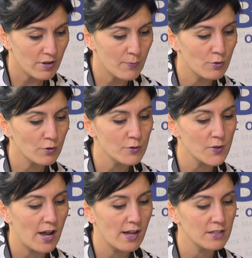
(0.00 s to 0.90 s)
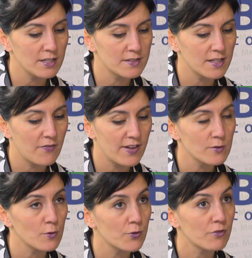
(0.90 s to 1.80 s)
report also highlights the
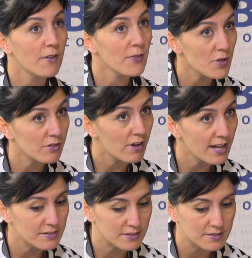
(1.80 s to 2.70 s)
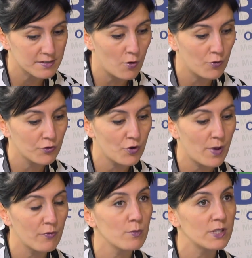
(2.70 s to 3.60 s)
effects of the refugee crisis on
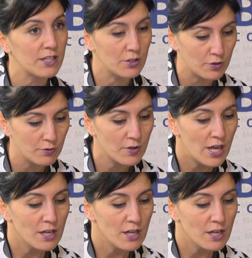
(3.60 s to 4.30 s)
Roma women and youth.